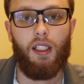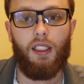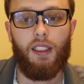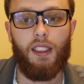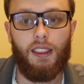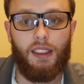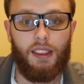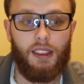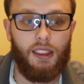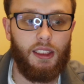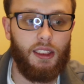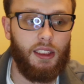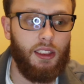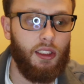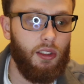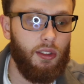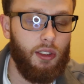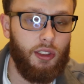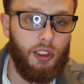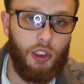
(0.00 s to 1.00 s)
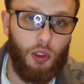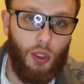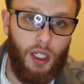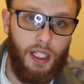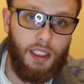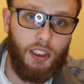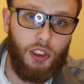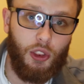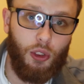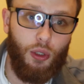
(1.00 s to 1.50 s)
This is
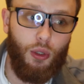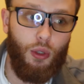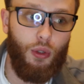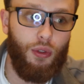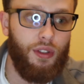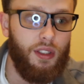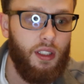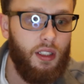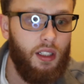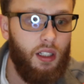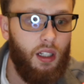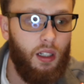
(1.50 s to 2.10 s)
straight truth.